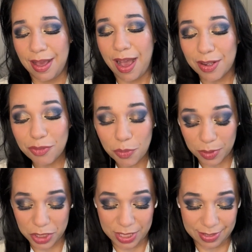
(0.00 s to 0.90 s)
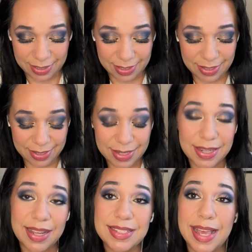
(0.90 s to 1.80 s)
Unfortunately,
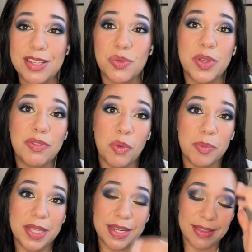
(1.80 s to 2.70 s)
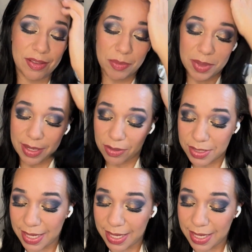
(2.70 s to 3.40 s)
NYX has reformulated their lip liners